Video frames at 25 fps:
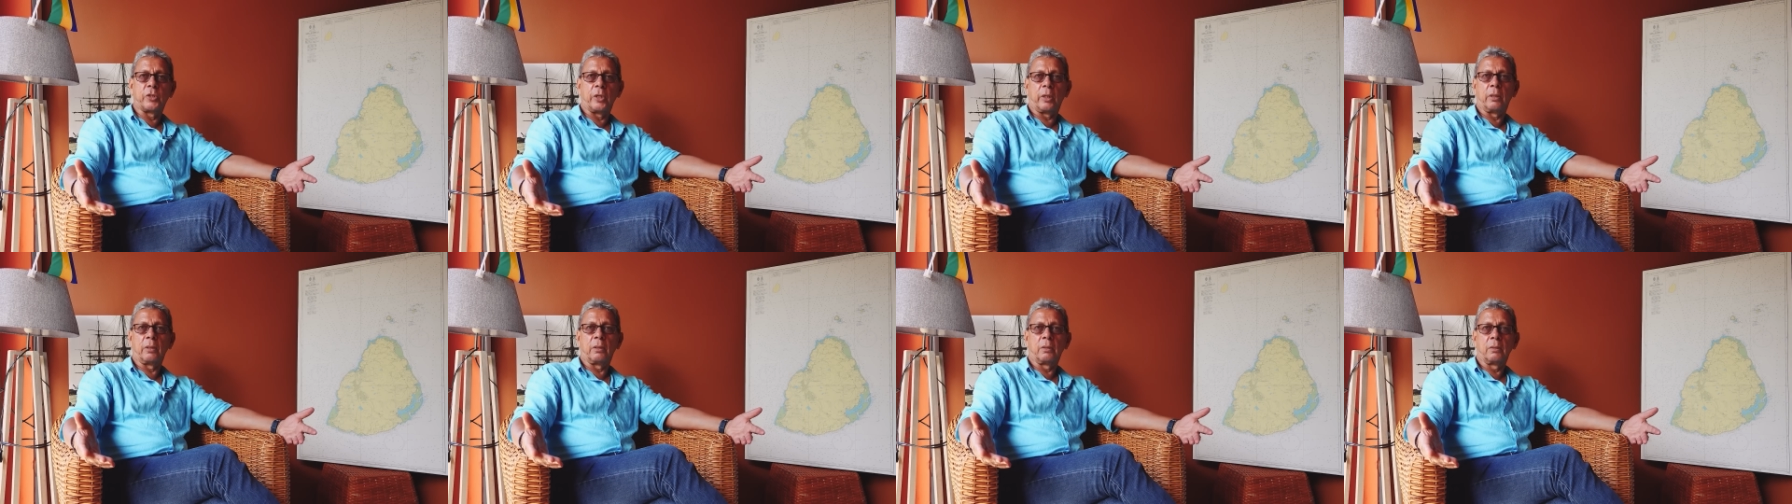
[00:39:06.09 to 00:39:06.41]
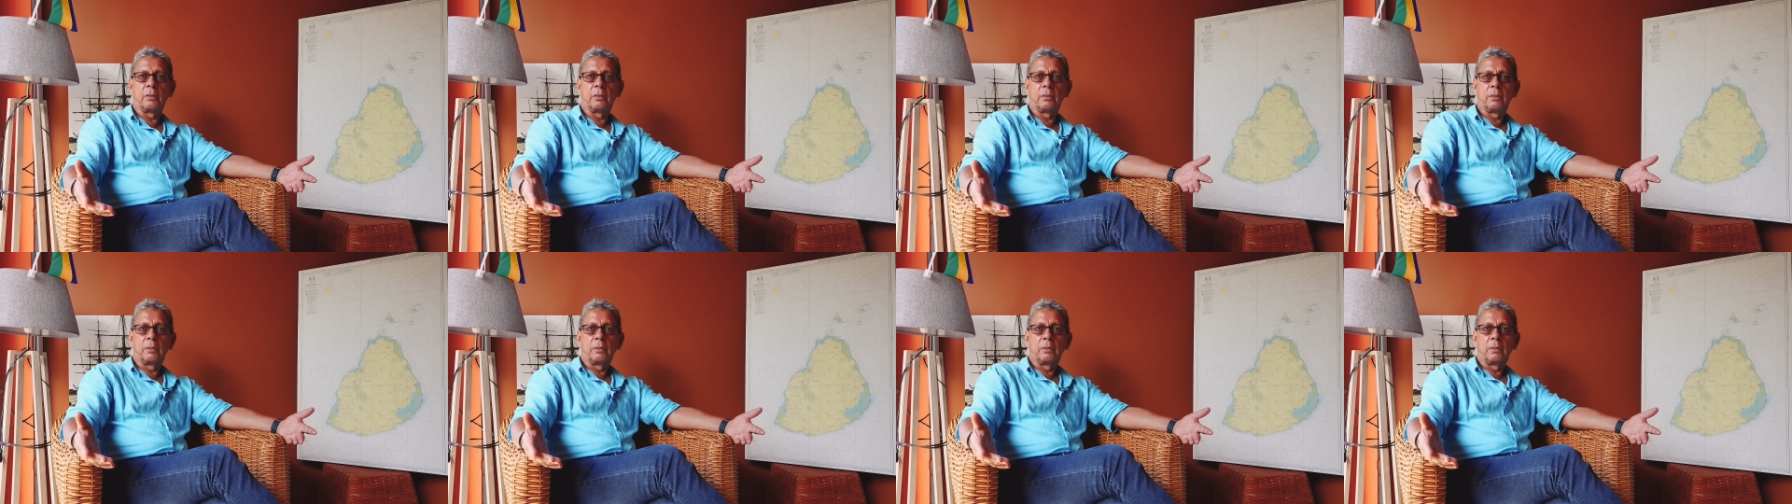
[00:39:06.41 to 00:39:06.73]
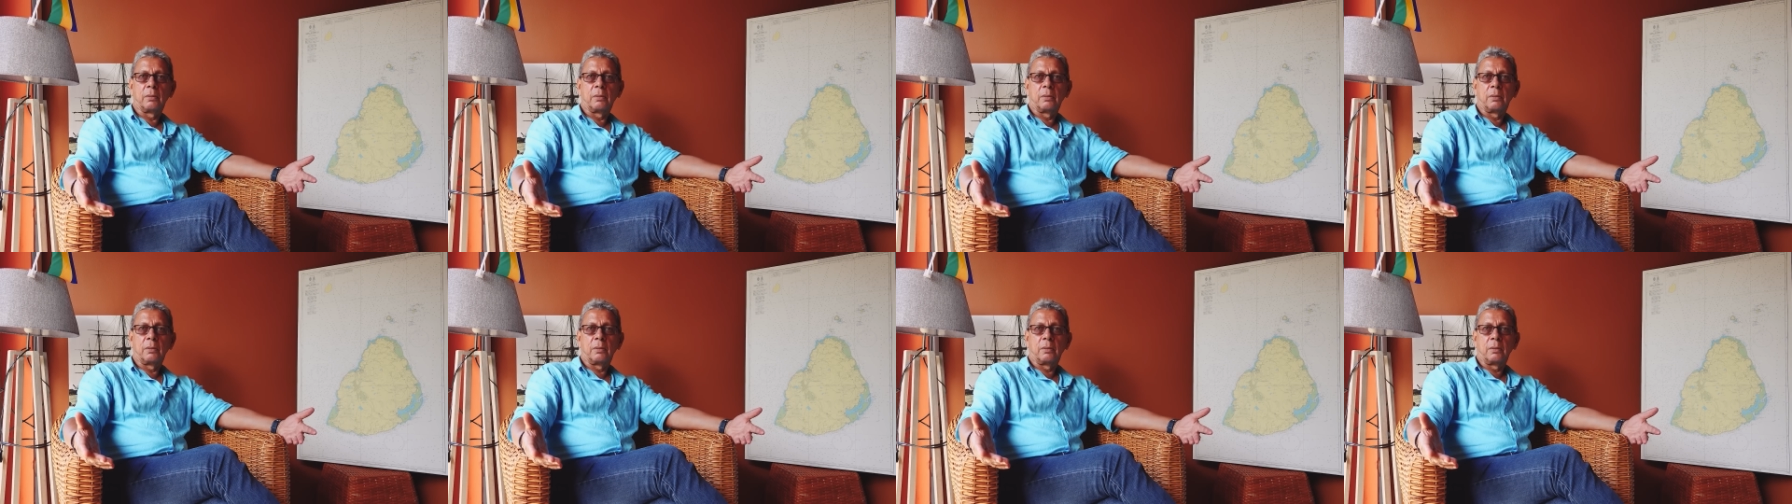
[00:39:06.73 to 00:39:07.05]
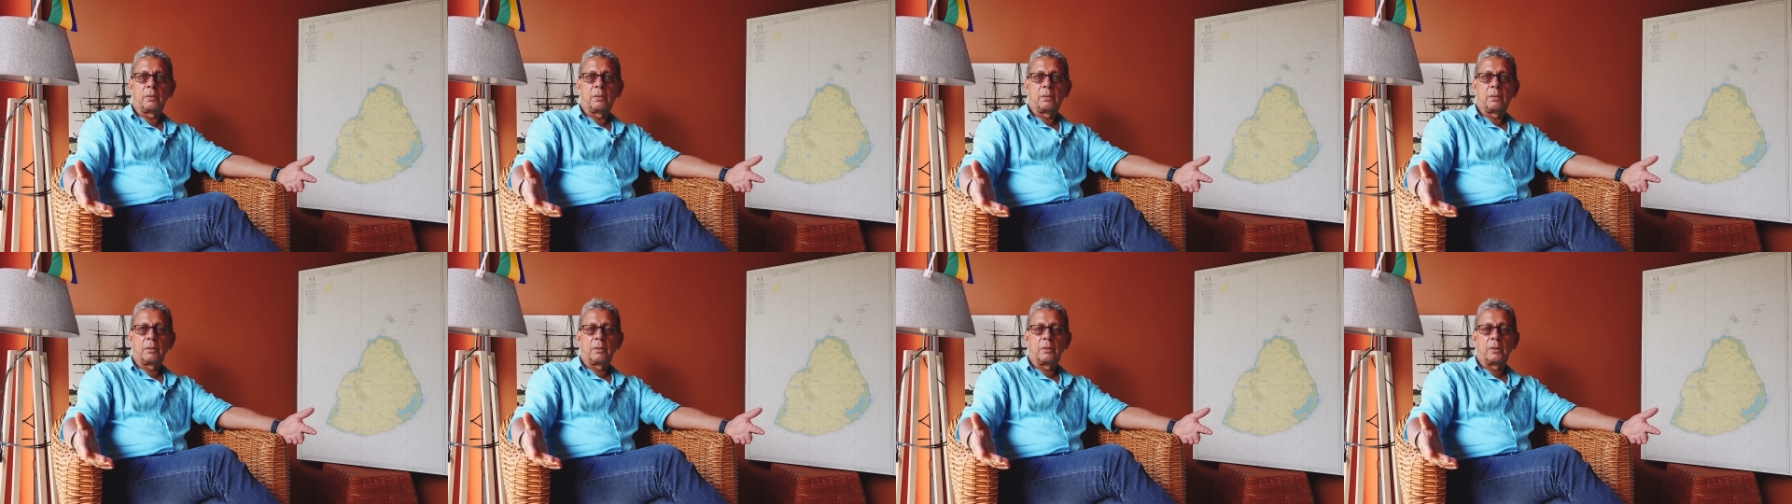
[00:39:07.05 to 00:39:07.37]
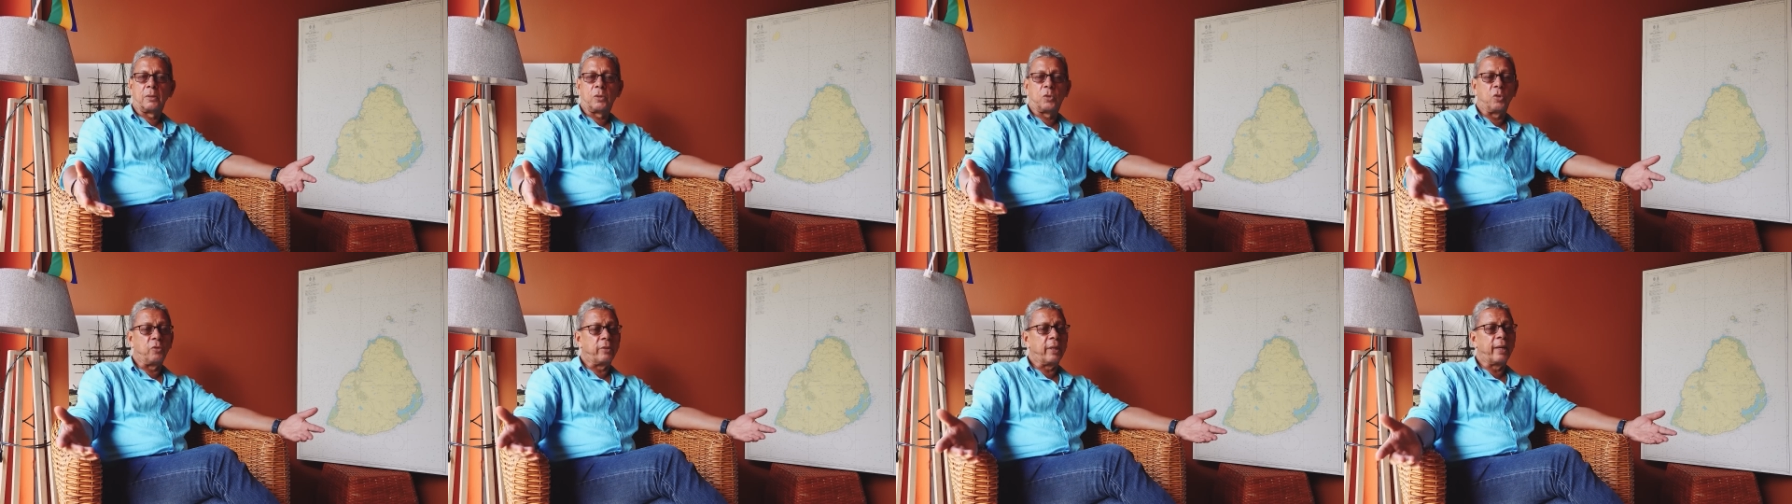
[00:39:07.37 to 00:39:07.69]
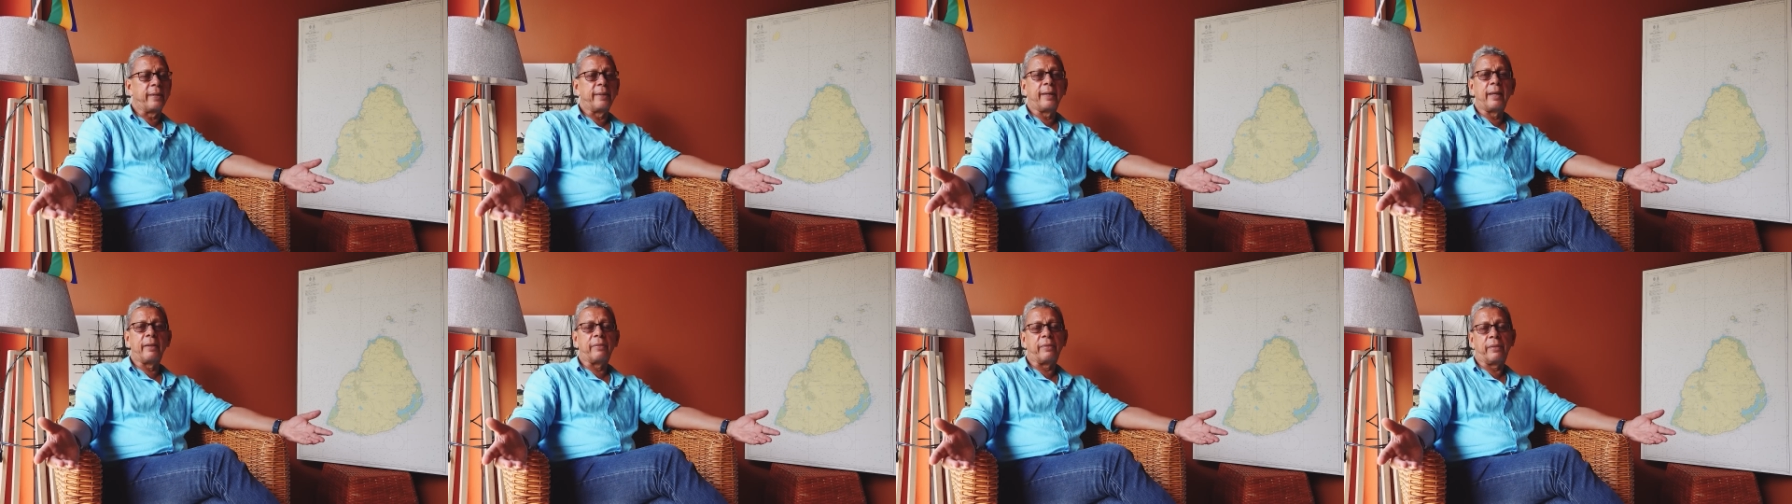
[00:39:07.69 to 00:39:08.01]
tug to their
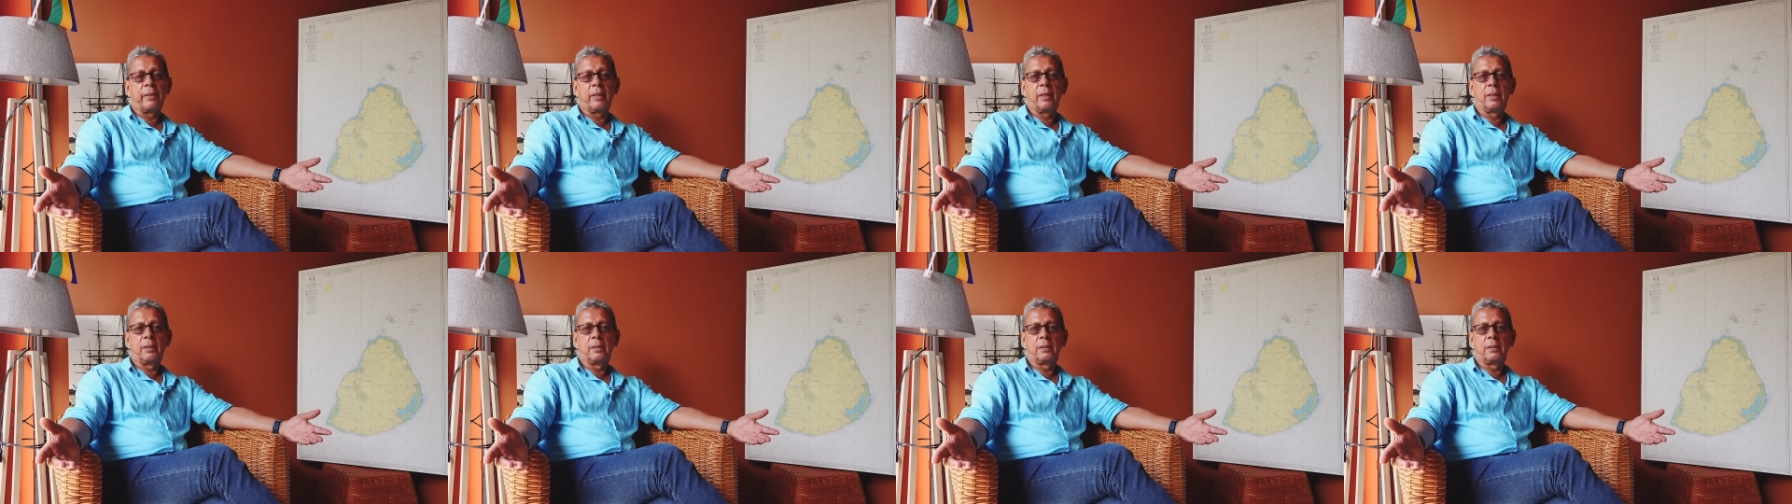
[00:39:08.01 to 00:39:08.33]
death.